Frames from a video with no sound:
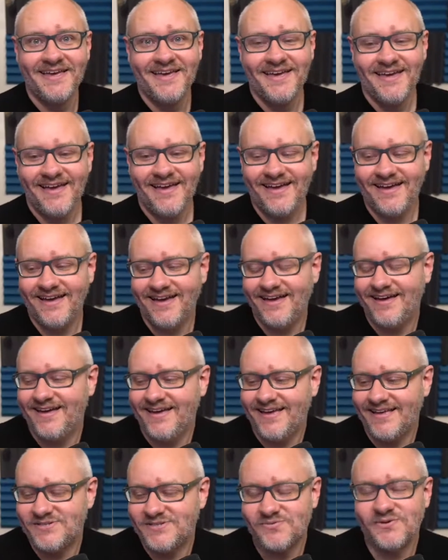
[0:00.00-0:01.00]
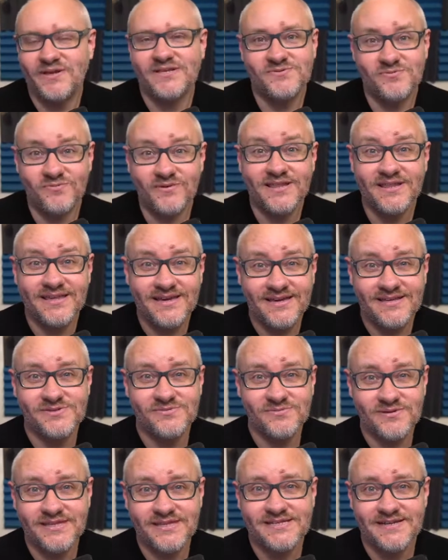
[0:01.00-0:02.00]
It's a
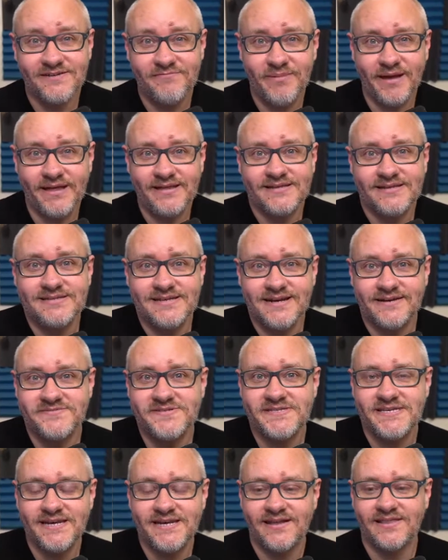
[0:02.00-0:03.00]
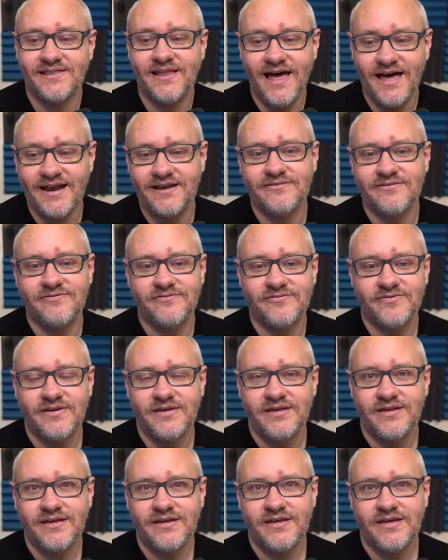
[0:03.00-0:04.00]
really tough balance, and I've seen a lot of
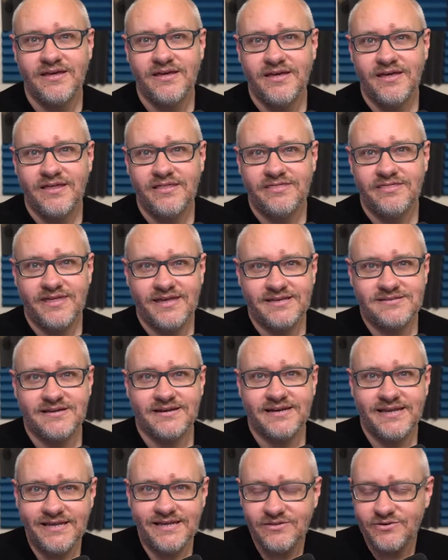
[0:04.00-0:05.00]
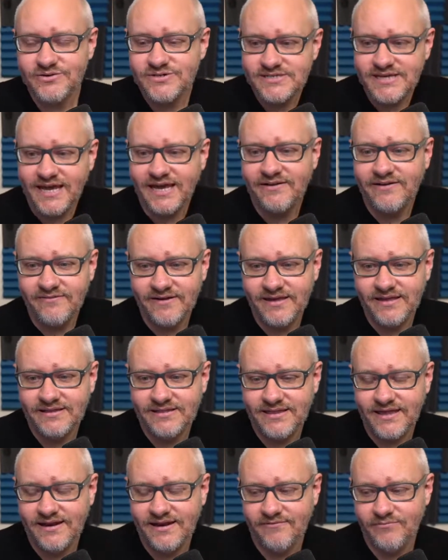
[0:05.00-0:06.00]
things on either side of it
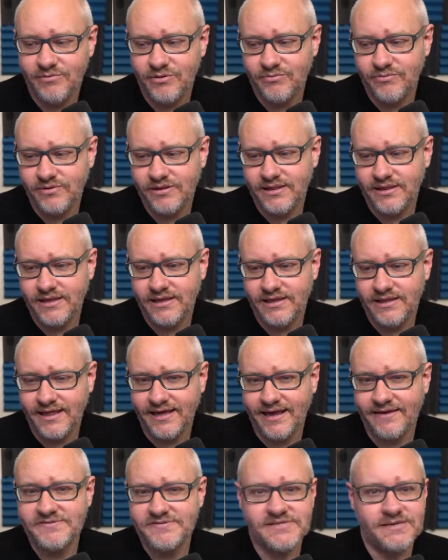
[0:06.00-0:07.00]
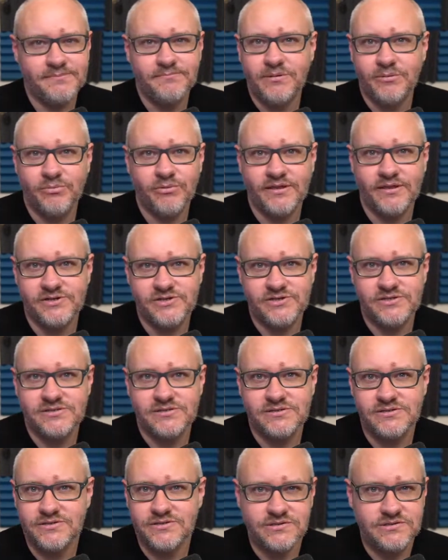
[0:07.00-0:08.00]
that have been really like I've seen people that just
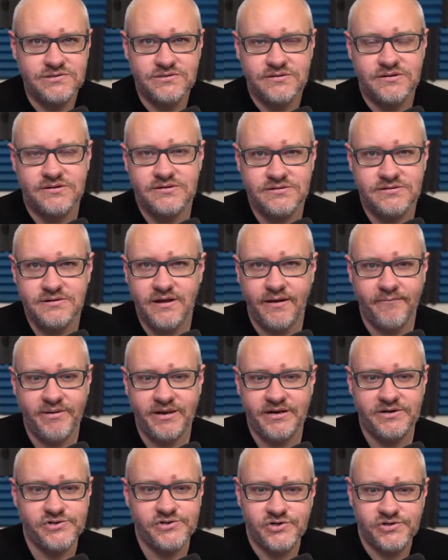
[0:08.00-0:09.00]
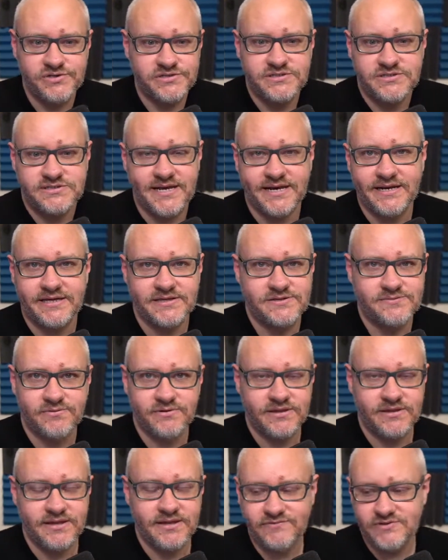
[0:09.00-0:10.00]
have been in church settings where
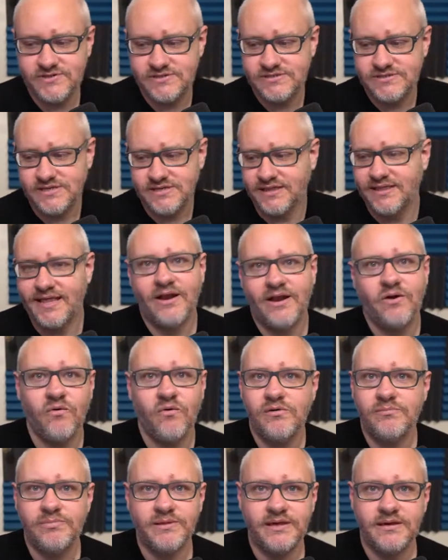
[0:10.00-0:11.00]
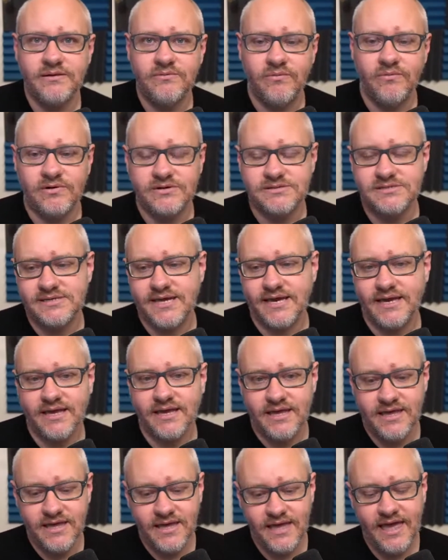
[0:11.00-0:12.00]
they've just done that horribly, where it's like
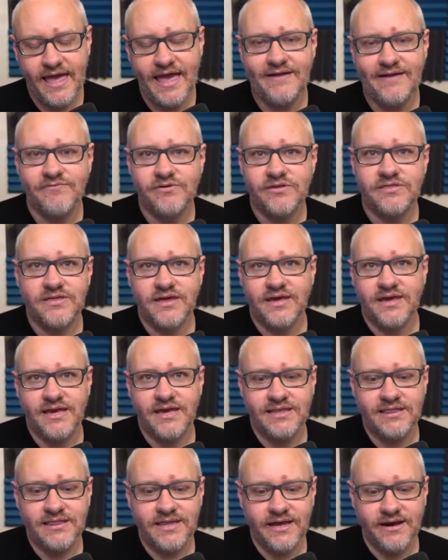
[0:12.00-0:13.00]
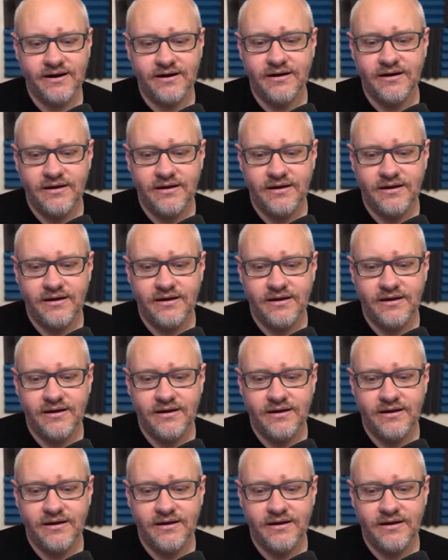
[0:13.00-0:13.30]
everything in there